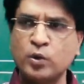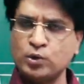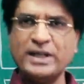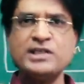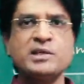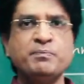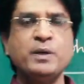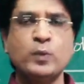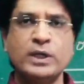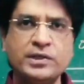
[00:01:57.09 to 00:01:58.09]
So in
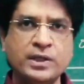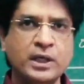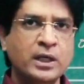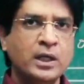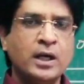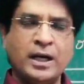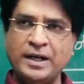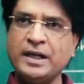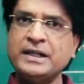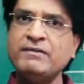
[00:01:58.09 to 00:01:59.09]
simple words,
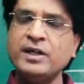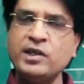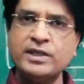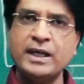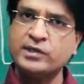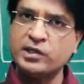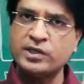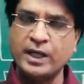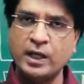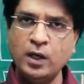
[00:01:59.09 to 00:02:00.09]
conductivity cell is a
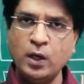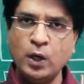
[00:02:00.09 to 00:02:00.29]
cell